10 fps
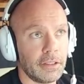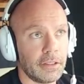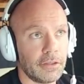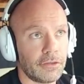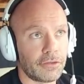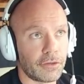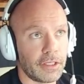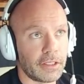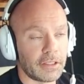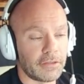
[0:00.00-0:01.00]

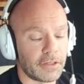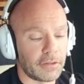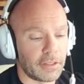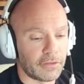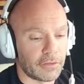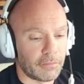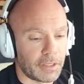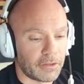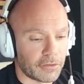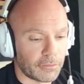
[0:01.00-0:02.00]
Strength is a
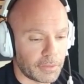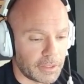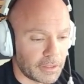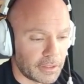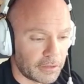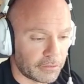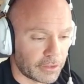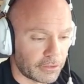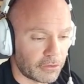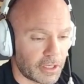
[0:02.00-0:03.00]
measurement of
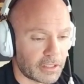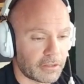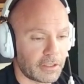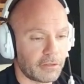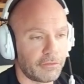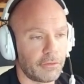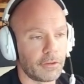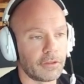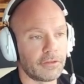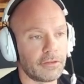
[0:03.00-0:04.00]
contractile
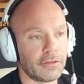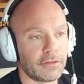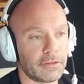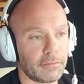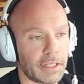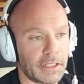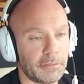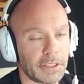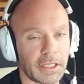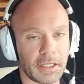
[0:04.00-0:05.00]
forces and
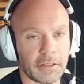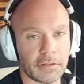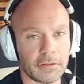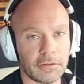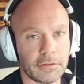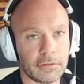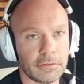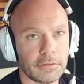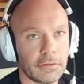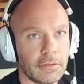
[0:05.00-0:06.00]
biomechanical
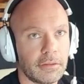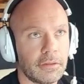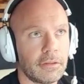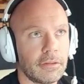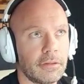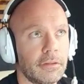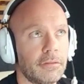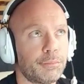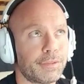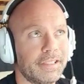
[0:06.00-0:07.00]

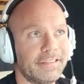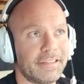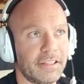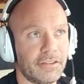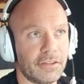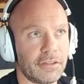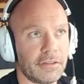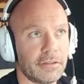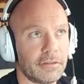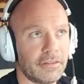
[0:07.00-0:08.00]

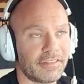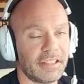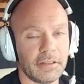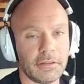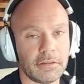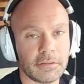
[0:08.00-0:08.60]
precision skill.